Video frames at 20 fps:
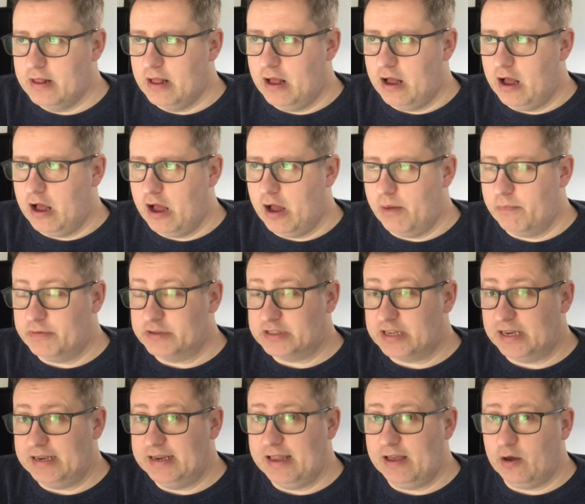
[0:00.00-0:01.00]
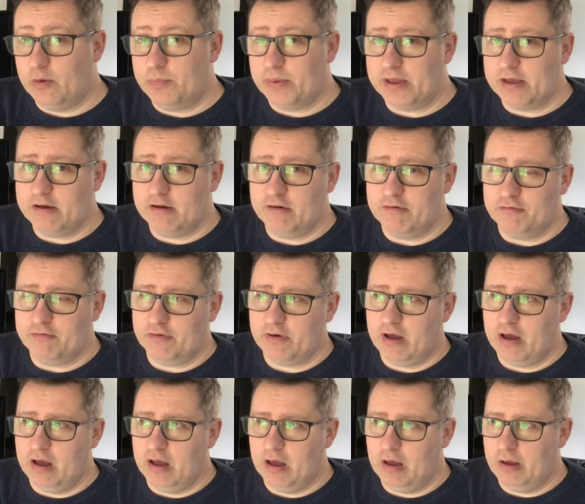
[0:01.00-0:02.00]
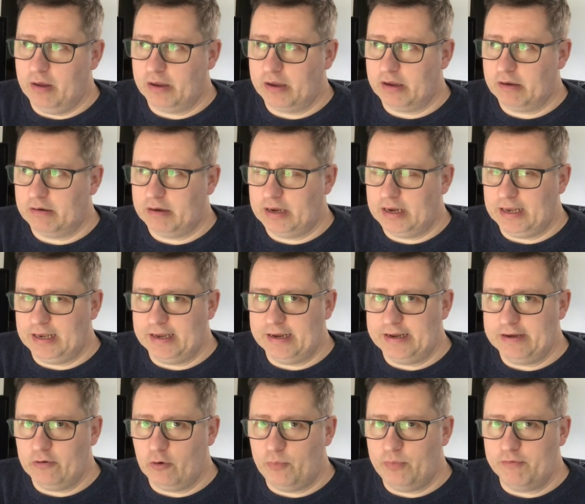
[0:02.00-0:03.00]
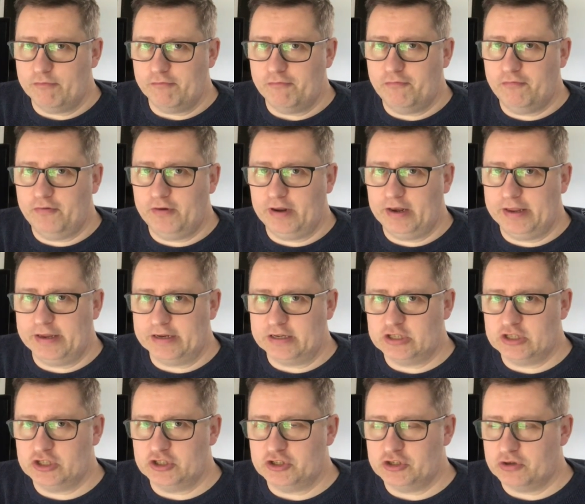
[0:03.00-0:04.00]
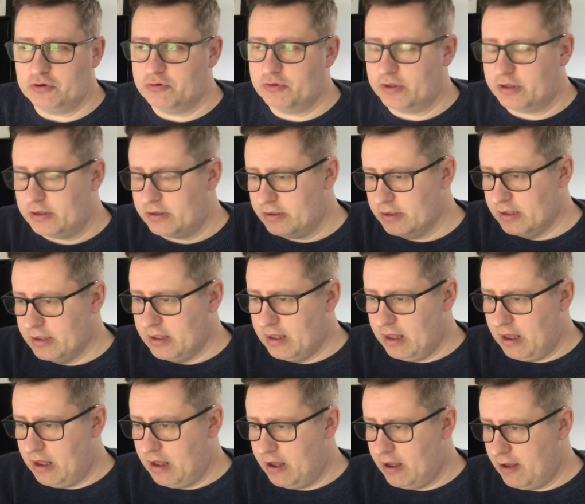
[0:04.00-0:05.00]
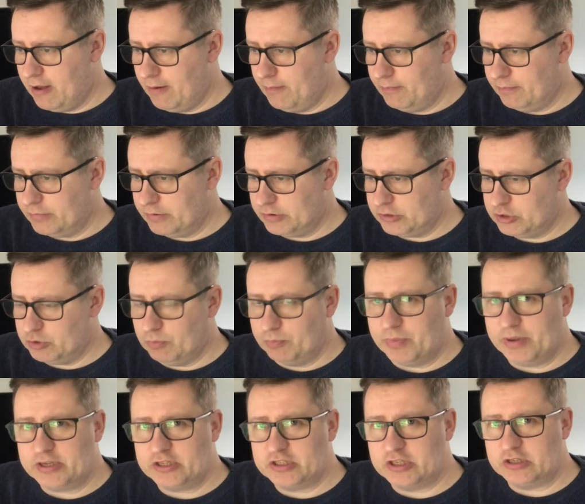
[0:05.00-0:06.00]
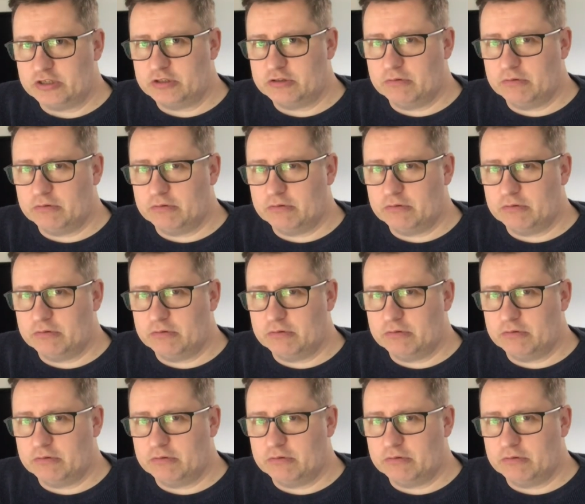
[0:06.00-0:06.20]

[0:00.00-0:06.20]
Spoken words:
There's a little bit of clean up and filling to do. The some bits that